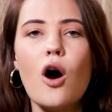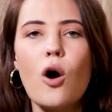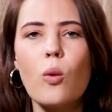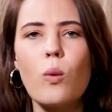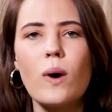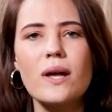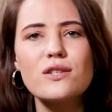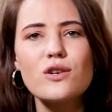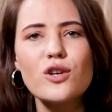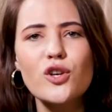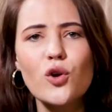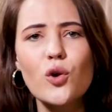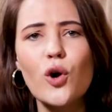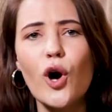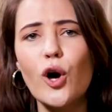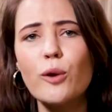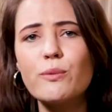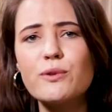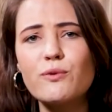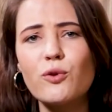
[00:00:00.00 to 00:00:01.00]
What are your
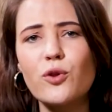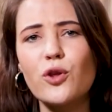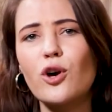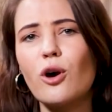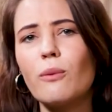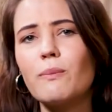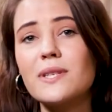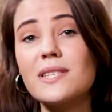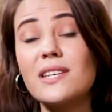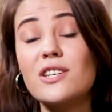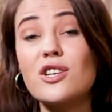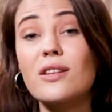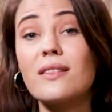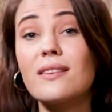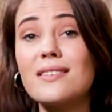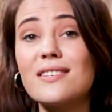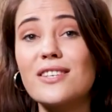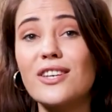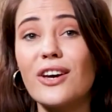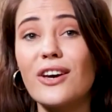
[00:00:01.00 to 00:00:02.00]
hopes for the competition
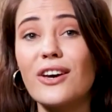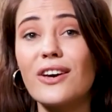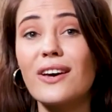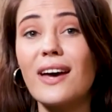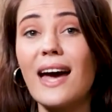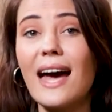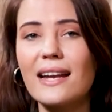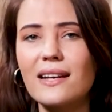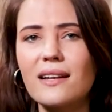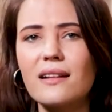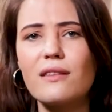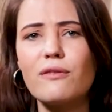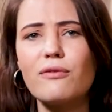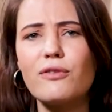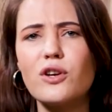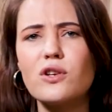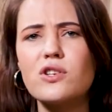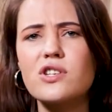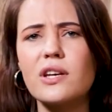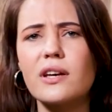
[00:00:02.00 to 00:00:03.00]
this year and in the
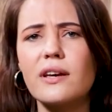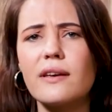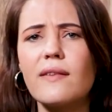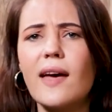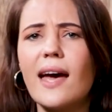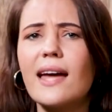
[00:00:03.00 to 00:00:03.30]
future?